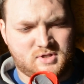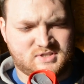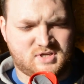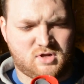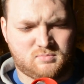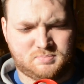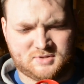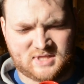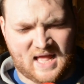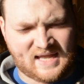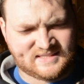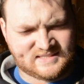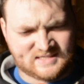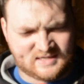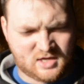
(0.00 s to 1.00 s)
It's called
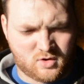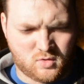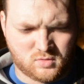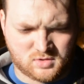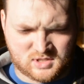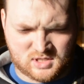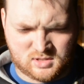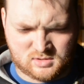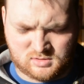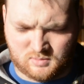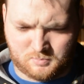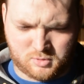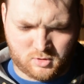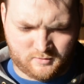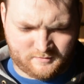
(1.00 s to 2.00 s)
Plasticoat, the
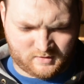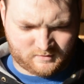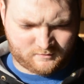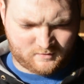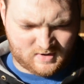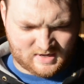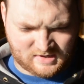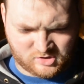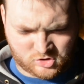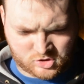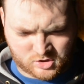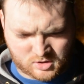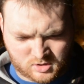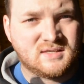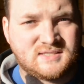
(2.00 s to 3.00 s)
perfect finish.